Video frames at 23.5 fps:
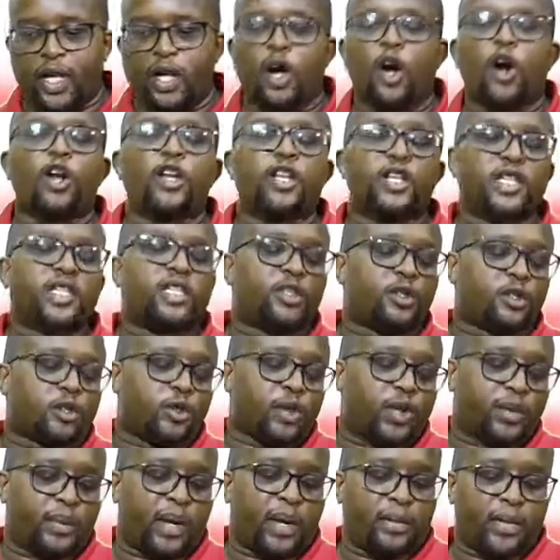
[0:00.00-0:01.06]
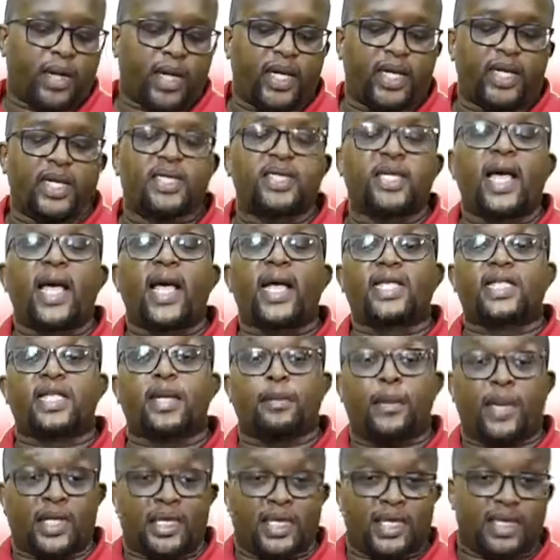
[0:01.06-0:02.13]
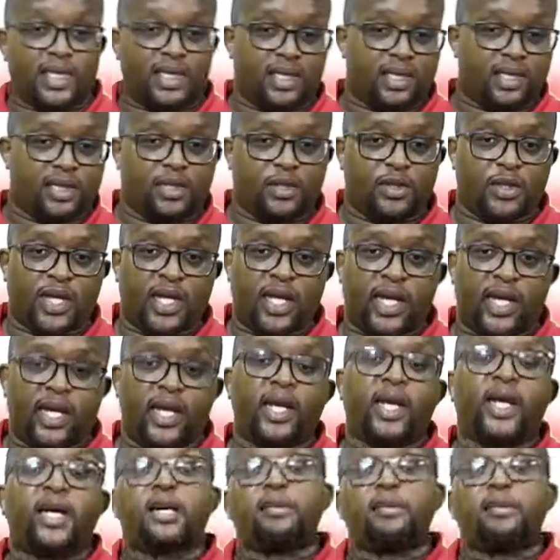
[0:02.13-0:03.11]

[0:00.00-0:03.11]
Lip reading: All you need to remember is SMSs, okay?